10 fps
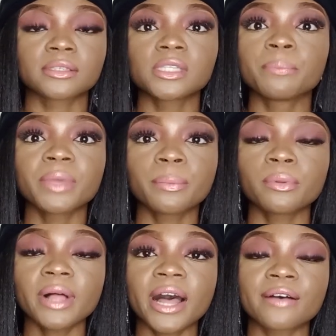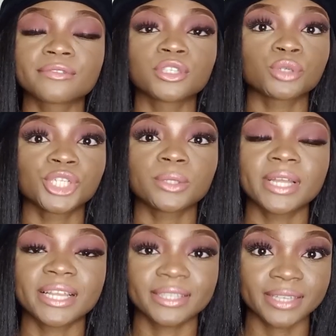some people have
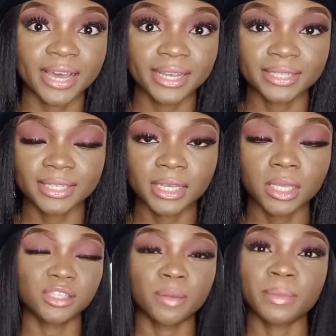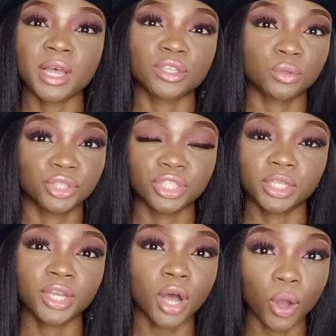social anxiety, some are
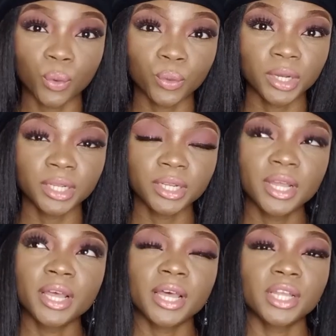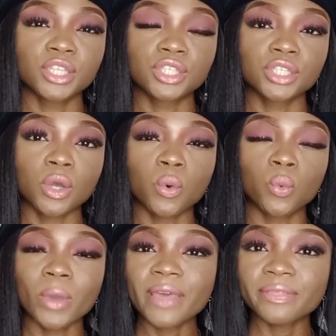socially awkward, and so
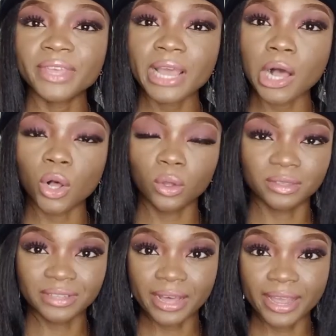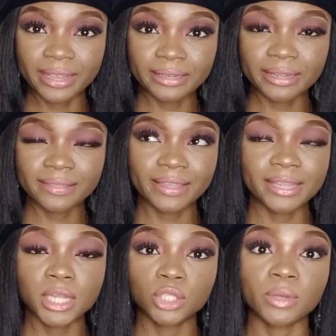when they are online, they
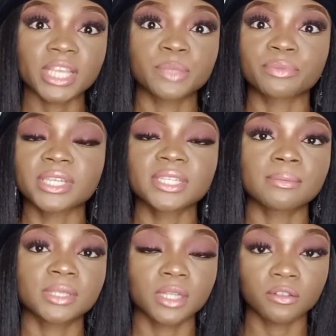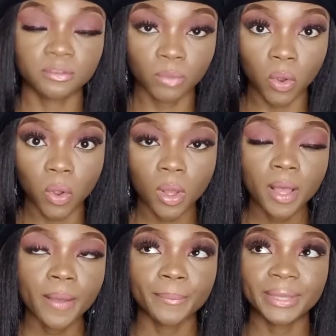tend to express themselves more
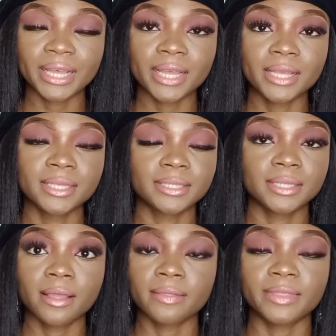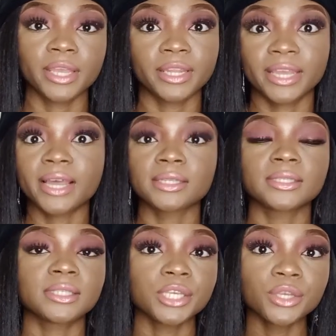because they can
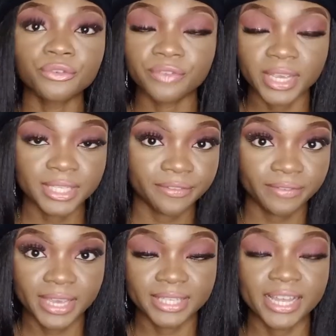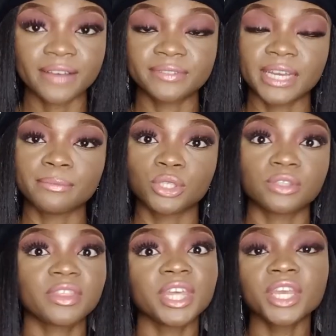see you face to face. They have time to
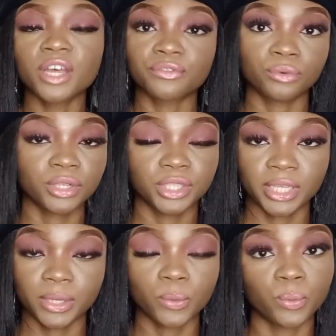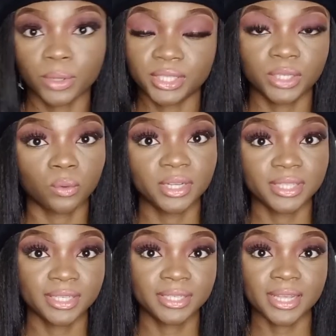think of what they
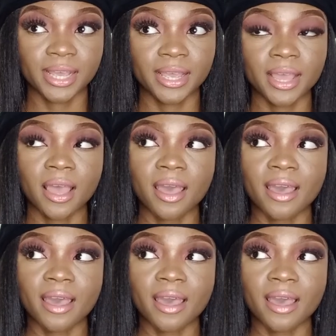want to say